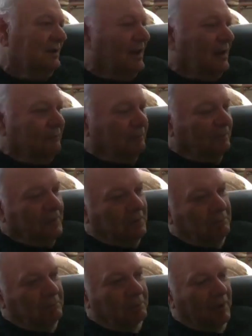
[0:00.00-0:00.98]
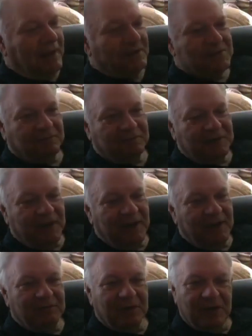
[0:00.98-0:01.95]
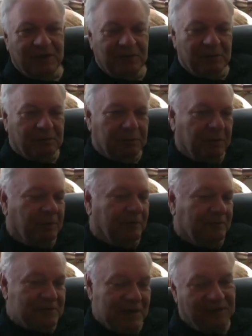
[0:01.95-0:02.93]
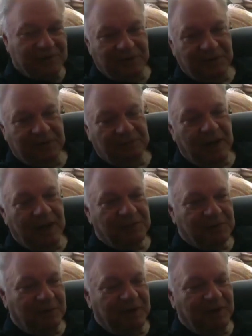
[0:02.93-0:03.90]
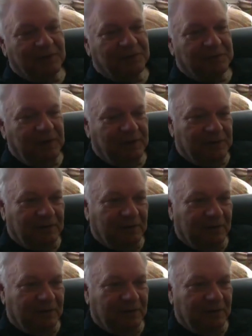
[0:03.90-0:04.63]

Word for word: um, branch of David and the root of Jesse, right? So he is he is